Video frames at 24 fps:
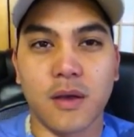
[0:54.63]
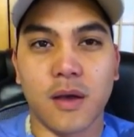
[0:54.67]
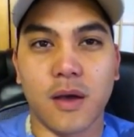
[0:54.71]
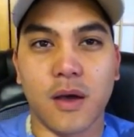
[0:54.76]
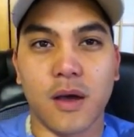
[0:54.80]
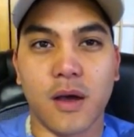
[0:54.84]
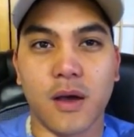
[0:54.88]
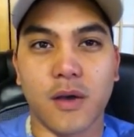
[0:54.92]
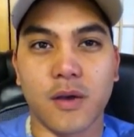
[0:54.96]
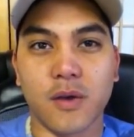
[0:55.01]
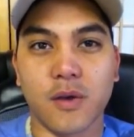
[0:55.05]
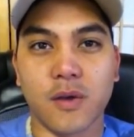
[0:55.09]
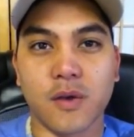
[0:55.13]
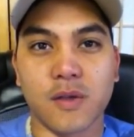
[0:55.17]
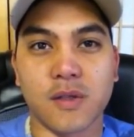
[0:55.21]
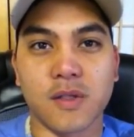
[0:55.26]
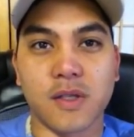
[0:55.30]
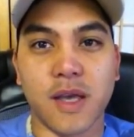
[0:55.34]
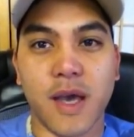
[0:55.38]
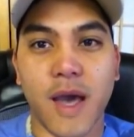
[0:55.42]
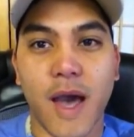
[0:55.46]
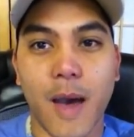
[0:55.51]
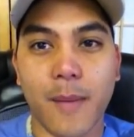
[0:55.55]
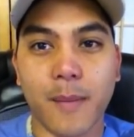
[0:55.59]
You'll
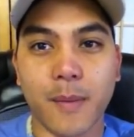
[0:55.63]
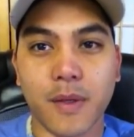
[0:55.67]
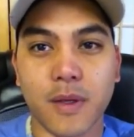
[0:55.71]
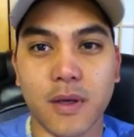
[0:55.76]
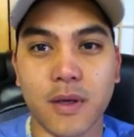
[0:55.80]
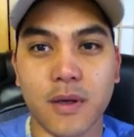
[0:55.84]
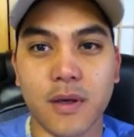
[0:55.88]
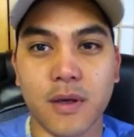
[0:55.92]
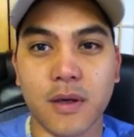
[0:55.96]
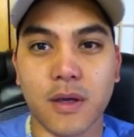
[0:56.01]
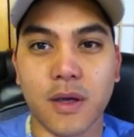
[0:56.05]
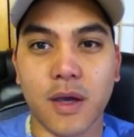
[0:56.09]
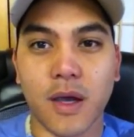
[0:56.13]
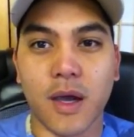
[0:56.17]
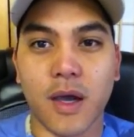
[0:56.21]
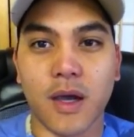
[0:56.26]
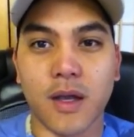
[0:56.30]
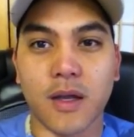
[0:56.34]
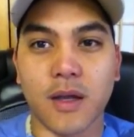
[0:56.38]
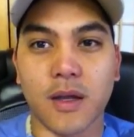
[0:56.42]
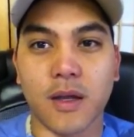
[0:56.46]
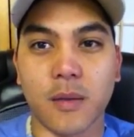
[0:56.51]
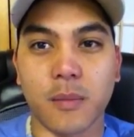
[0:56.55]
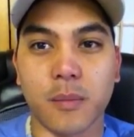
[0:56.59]
see apnea
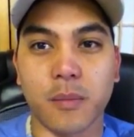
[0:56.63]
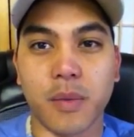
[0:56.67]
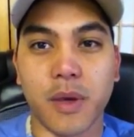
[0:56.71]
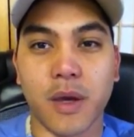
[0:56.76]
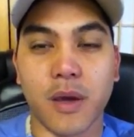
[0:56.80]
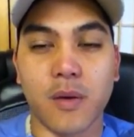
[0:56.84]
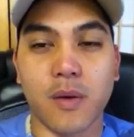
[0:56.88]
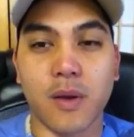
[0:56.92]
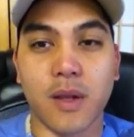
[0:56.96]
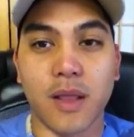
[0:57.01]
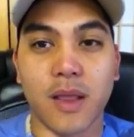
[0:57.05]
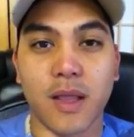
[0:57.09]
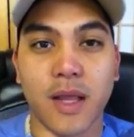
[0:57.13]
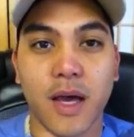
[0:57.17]
and an apparent